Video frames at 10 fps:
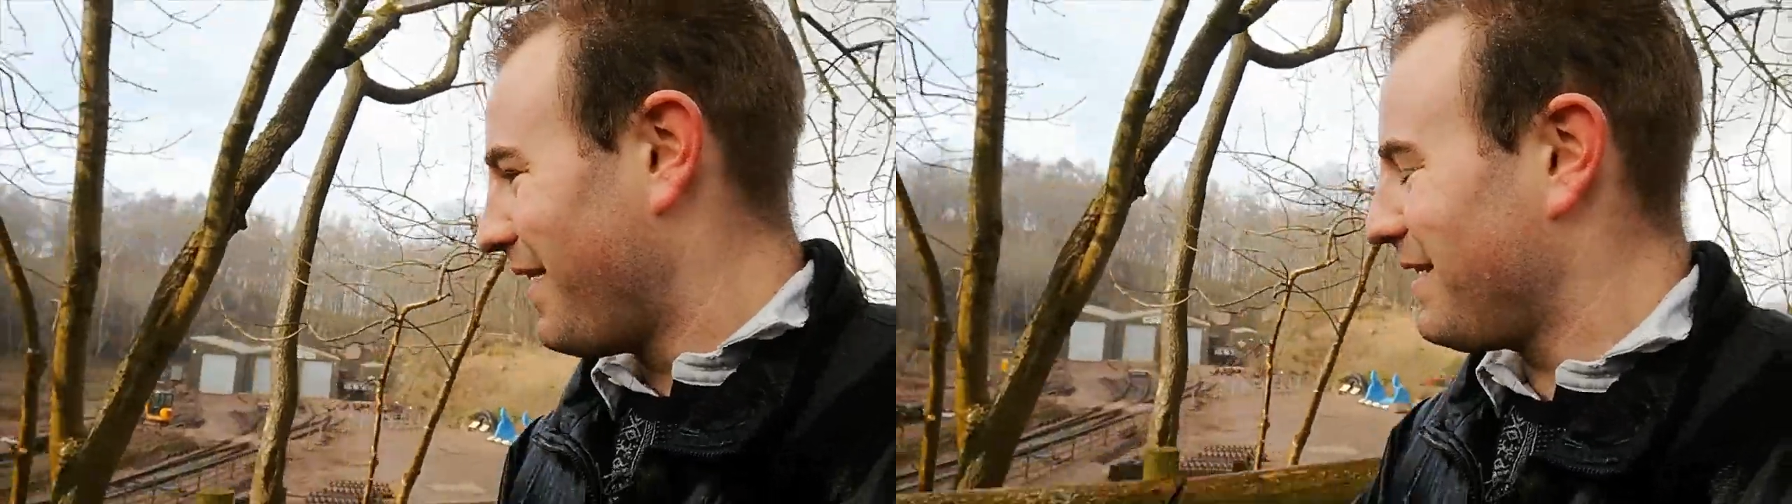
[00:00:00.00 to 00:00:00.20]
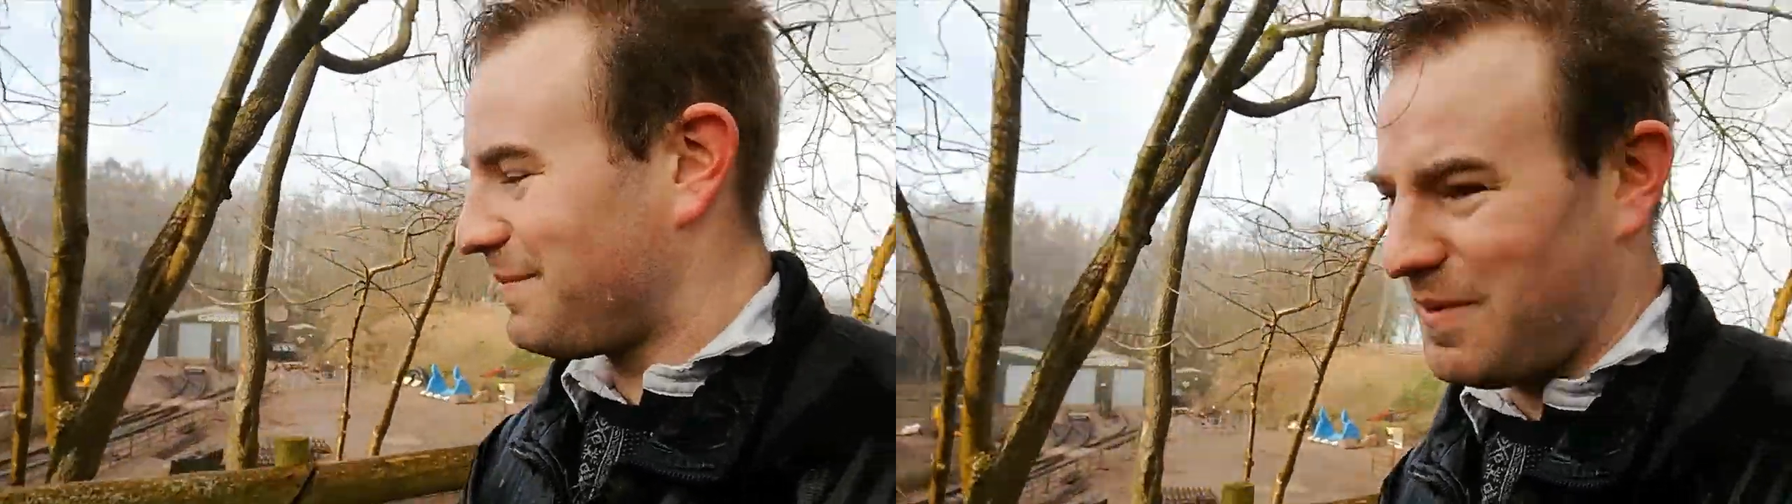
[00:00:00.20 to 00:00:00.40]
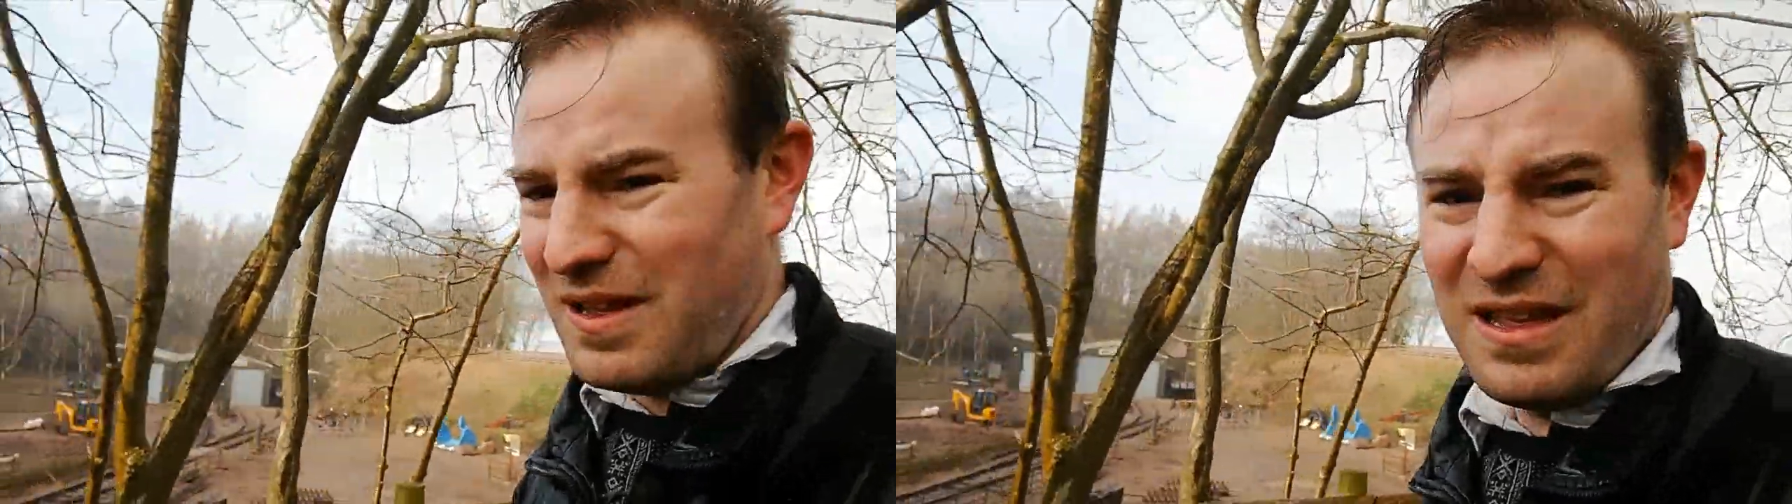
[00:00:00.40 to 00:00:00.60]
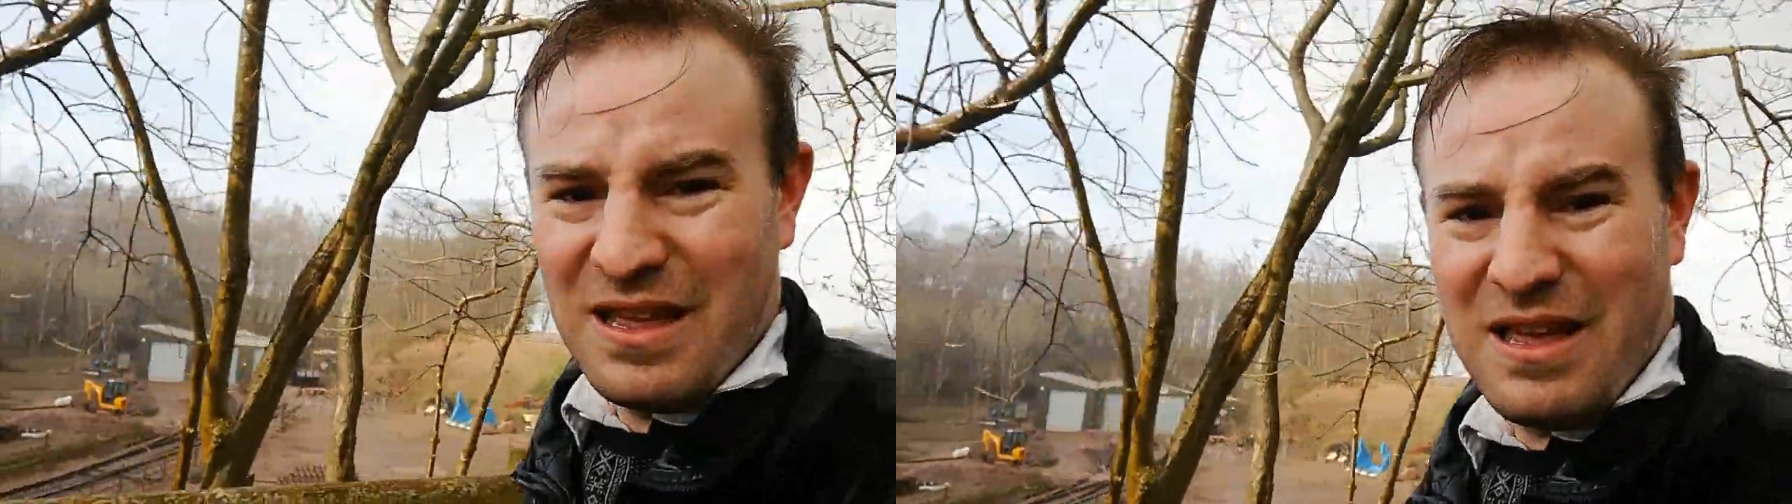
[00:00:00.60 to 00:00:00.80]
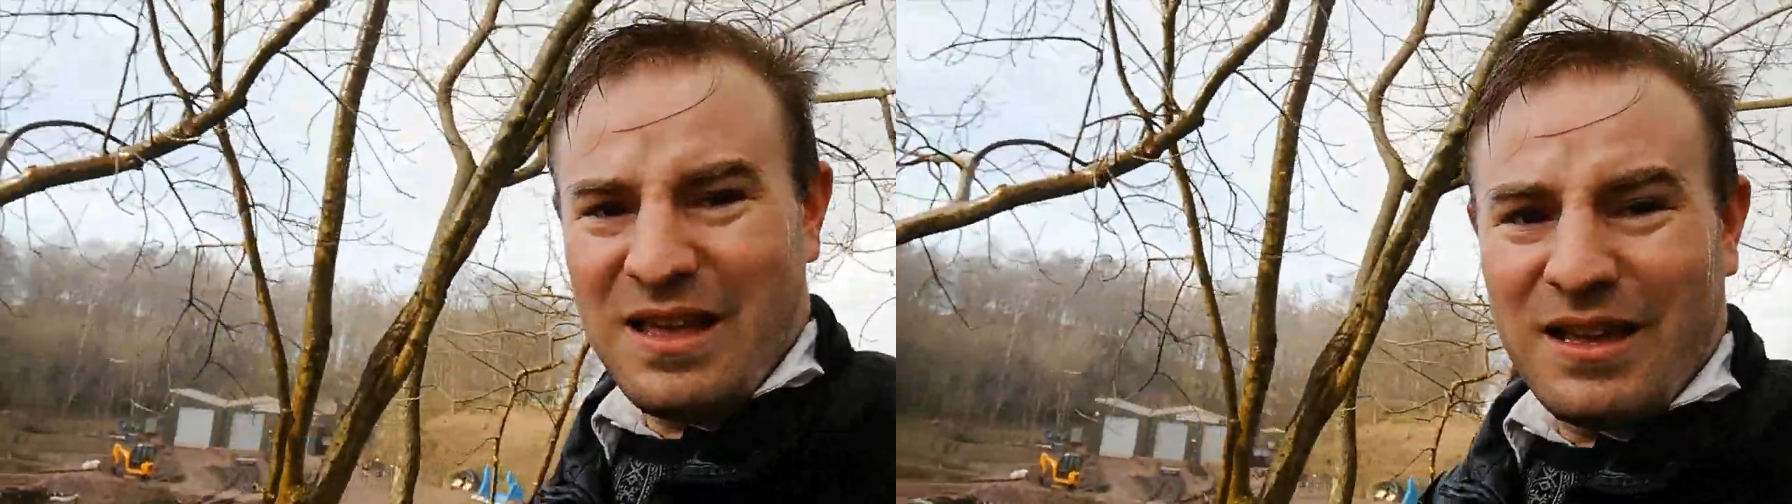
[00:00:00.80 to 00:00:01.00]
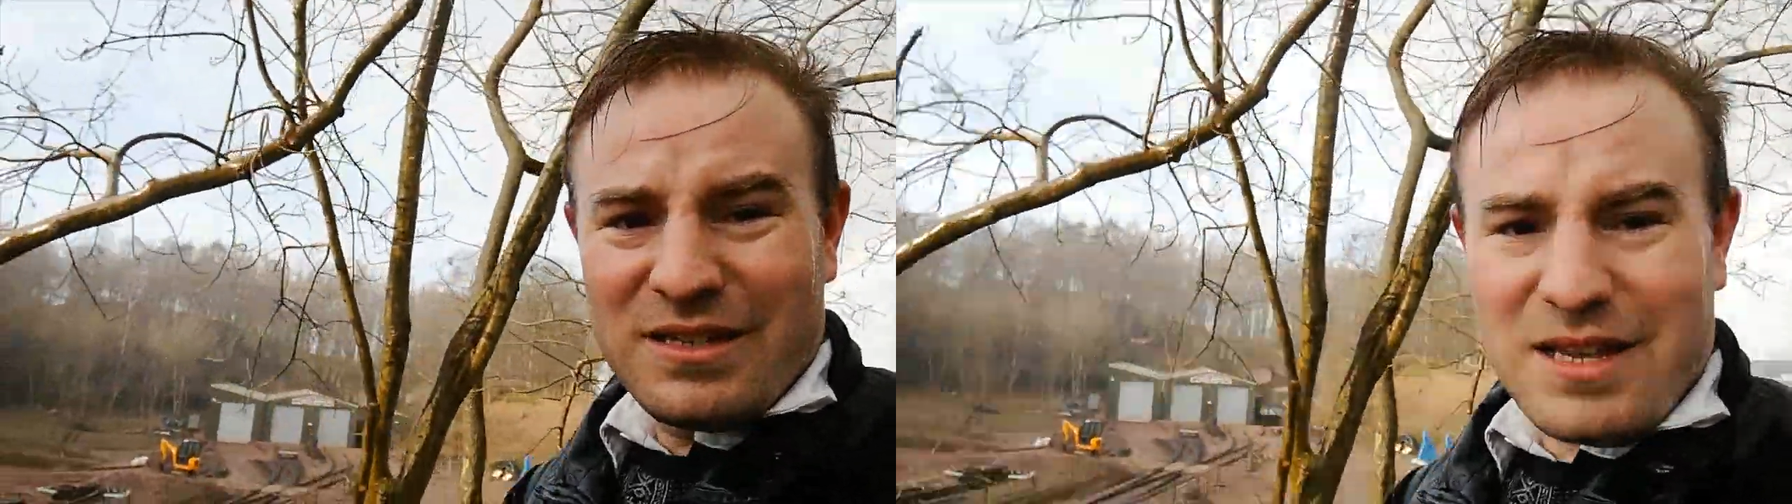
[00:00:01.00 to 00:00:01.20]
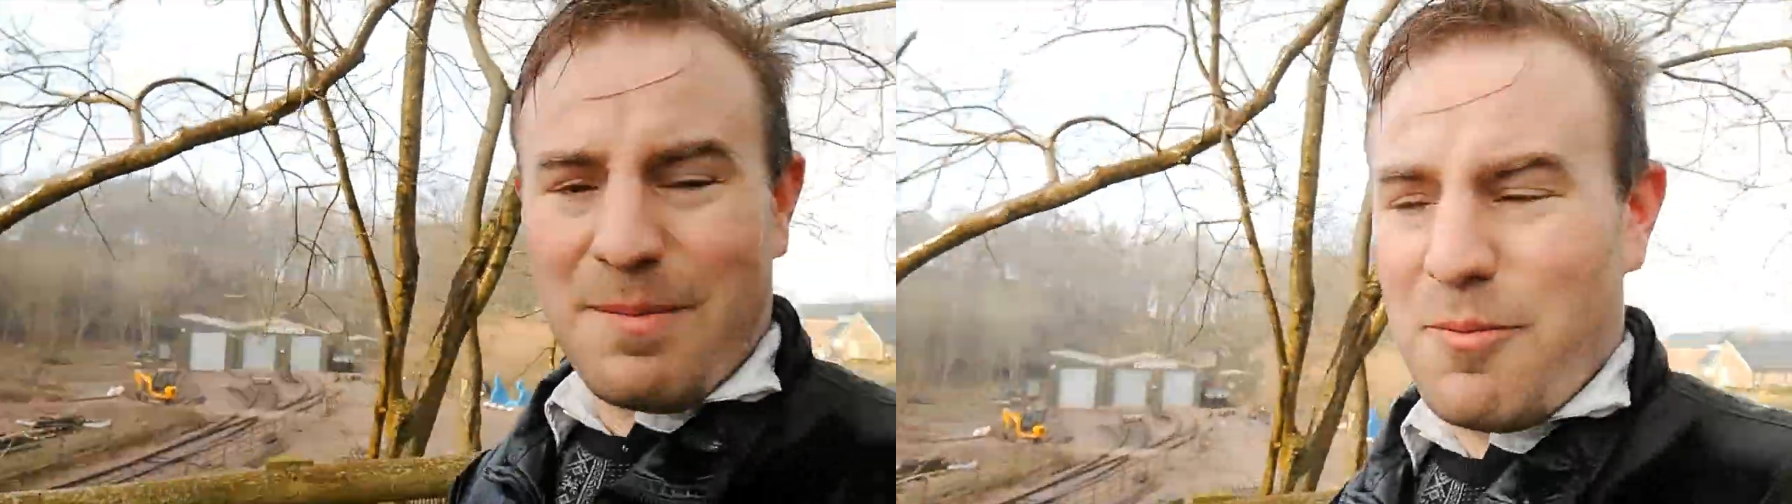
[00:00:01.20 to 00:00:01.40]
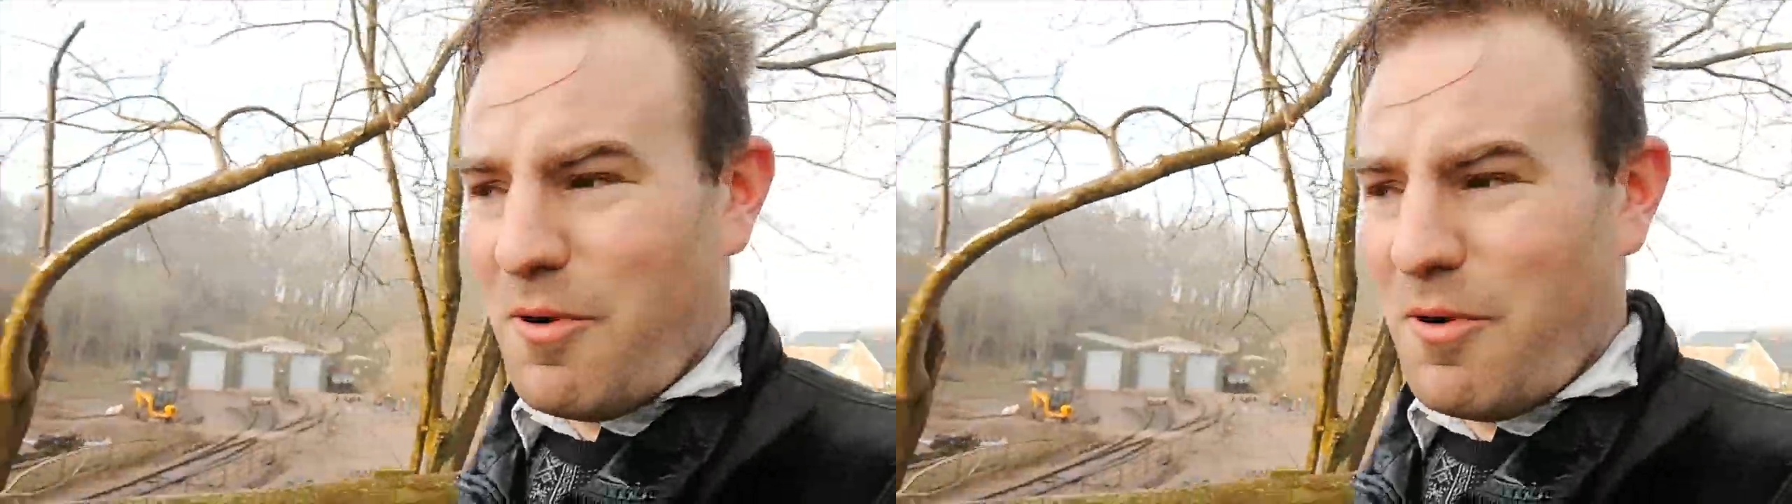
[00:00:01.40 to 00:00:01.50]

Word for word: like this, but there's a couple